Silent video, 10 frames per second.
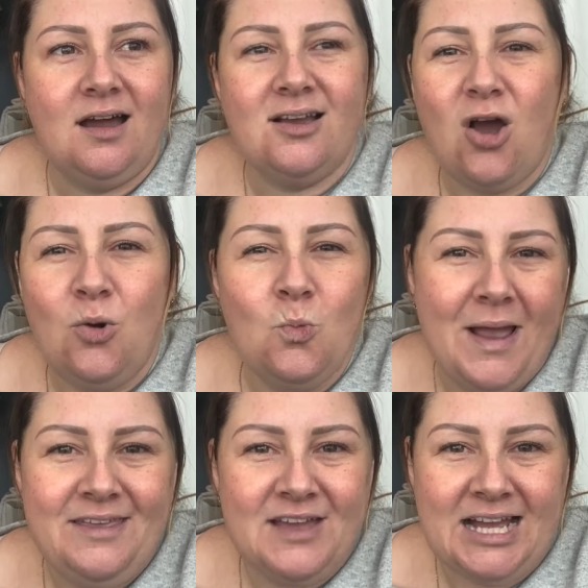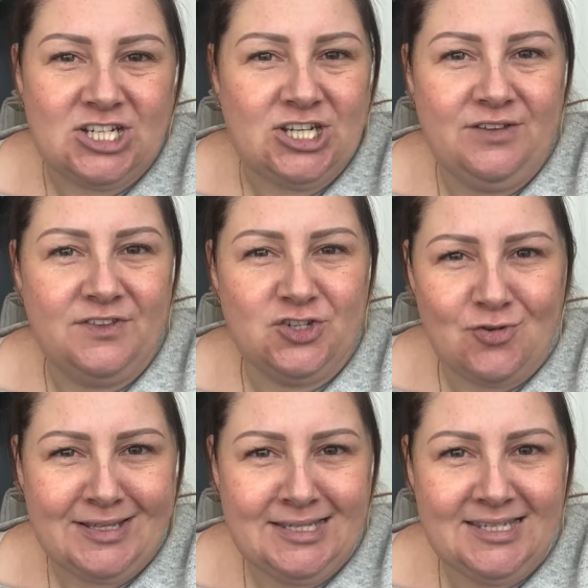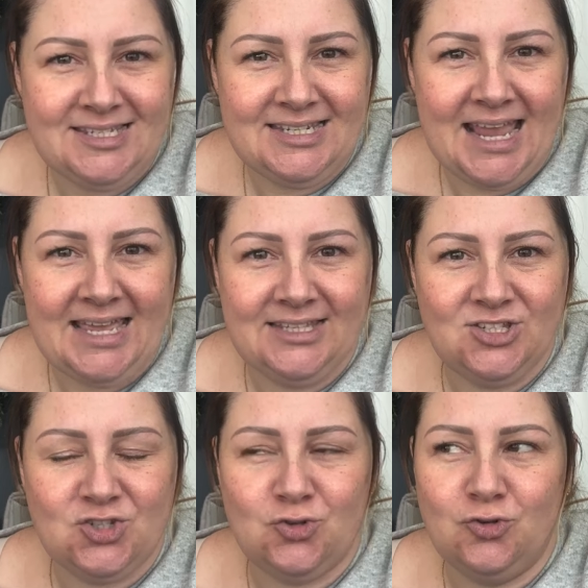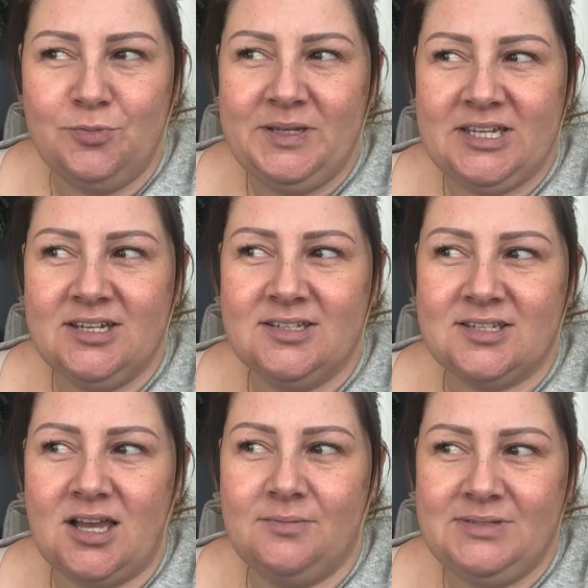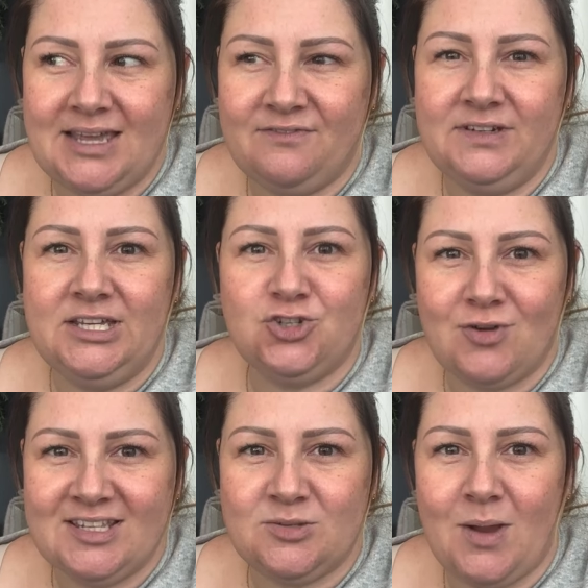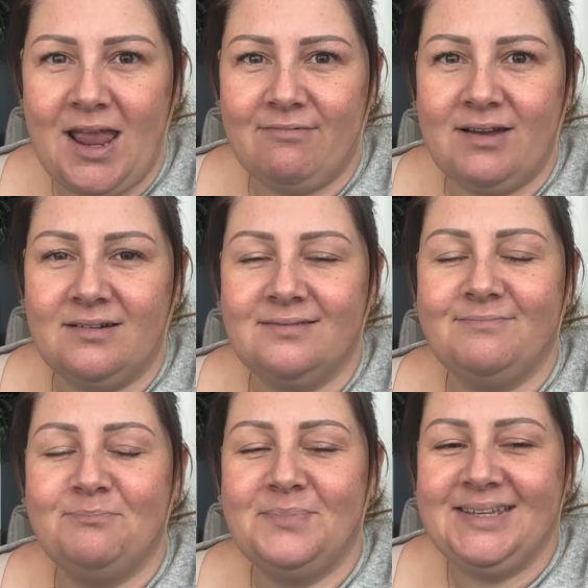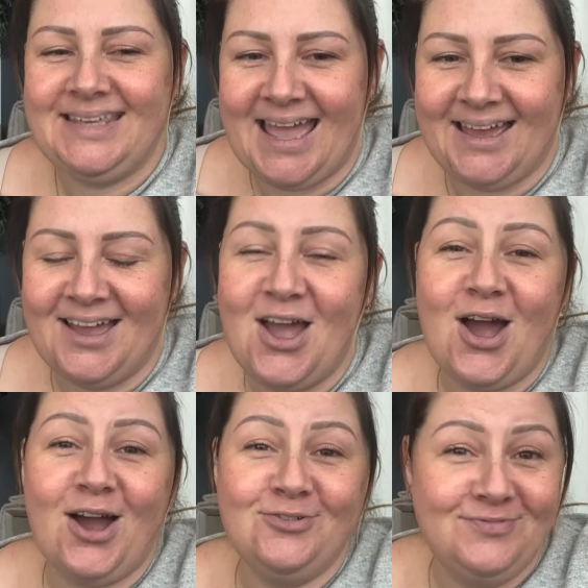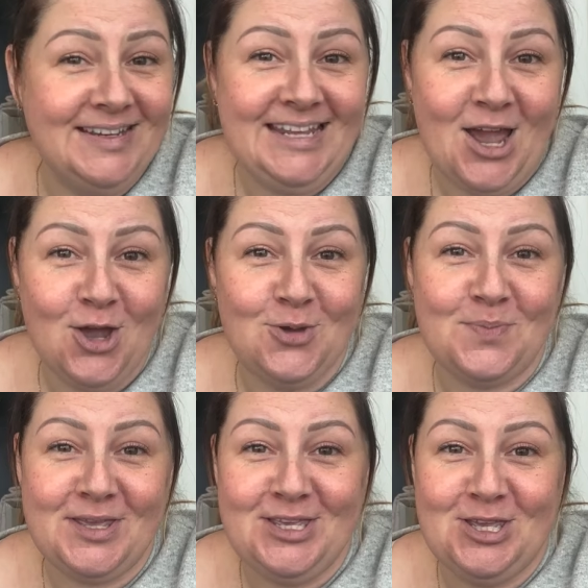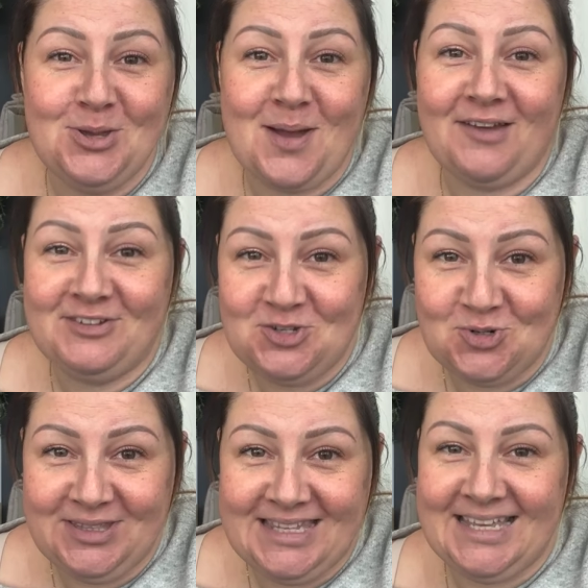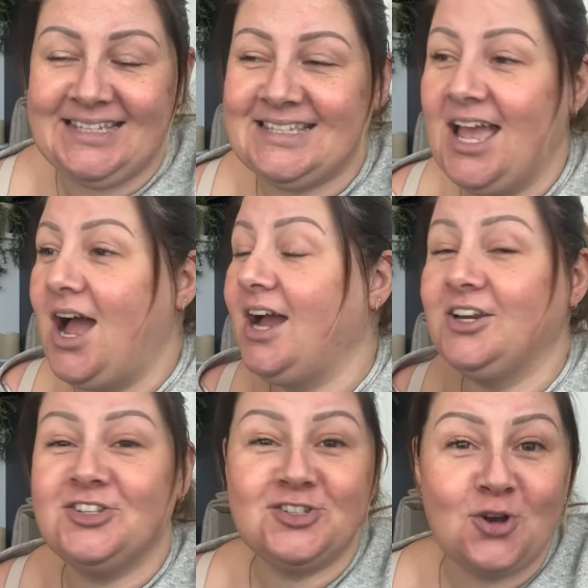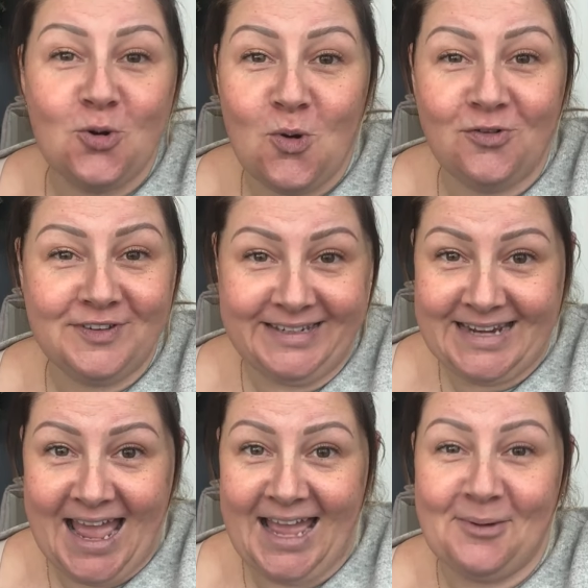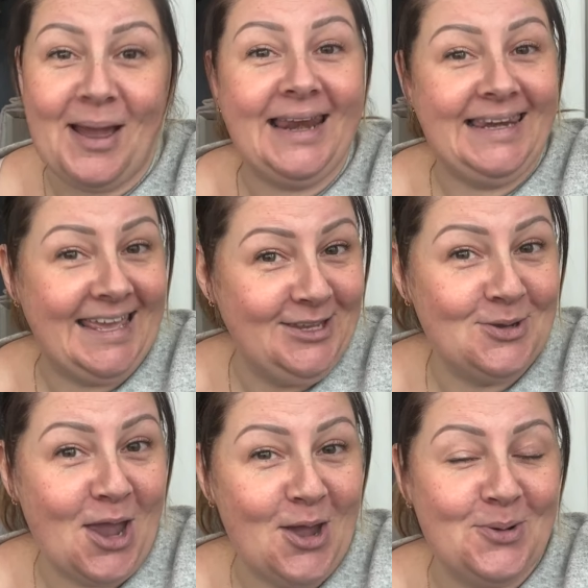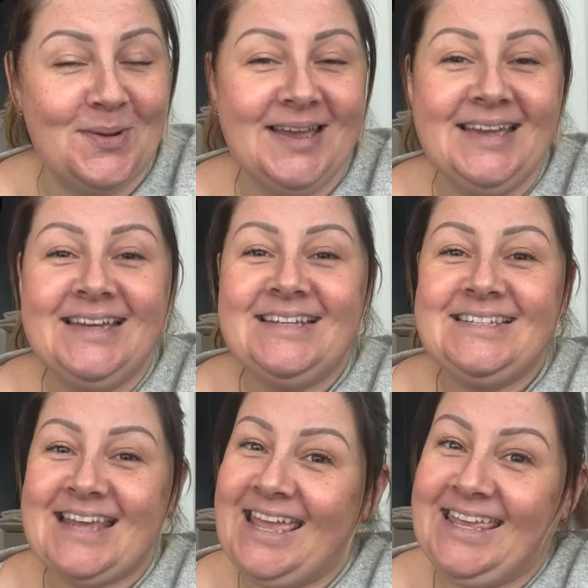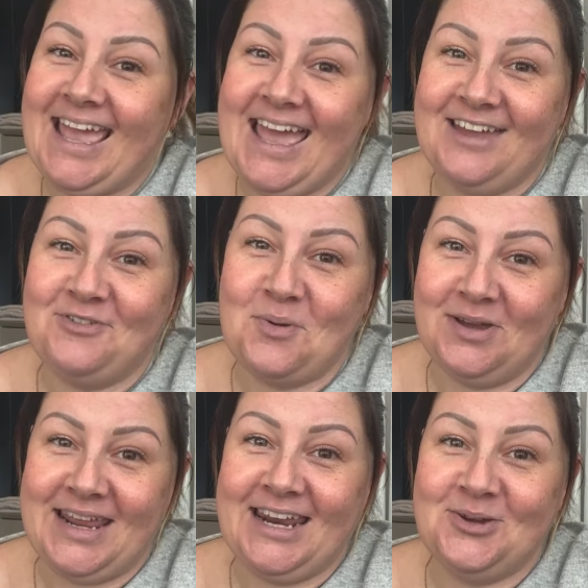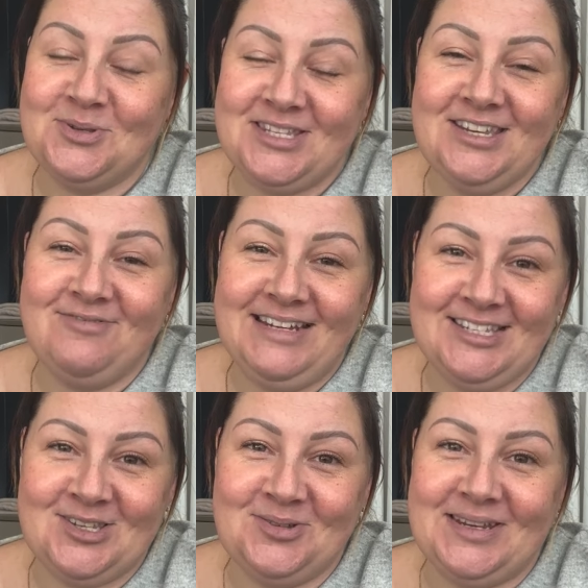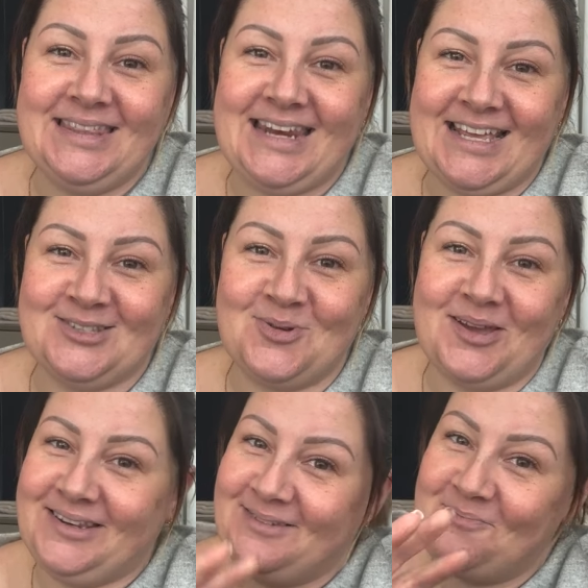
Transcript: I can't wait actually for the dresses to get in store, because I'm definitely a dress wearer. But yeah, I really hope you have enjoyed this. I'm going to stop waffling now and let you go. Take care, everyone, and I'll see you really soon in the next one.